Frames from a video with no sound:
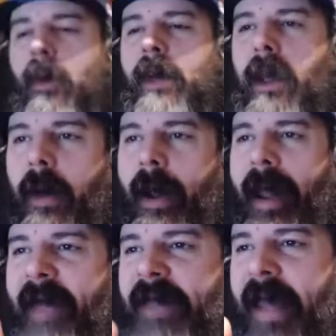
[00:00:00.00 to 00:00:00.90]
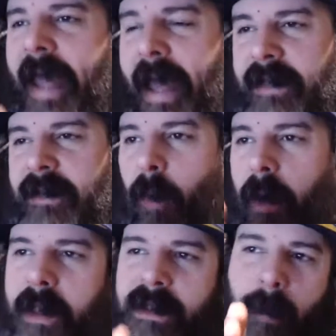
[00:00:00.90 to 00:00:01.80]
we go, I have to ask, what
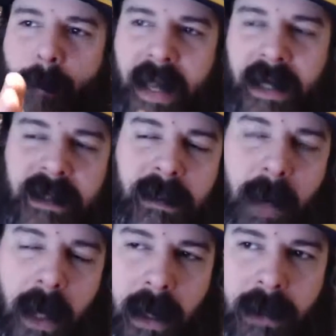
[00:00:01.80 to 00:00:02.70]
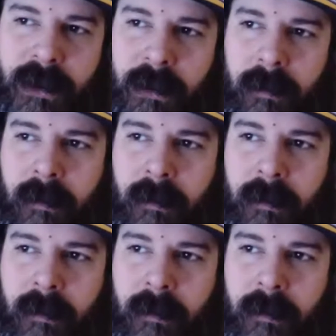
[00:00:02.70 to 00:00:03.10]
is the painting behind you?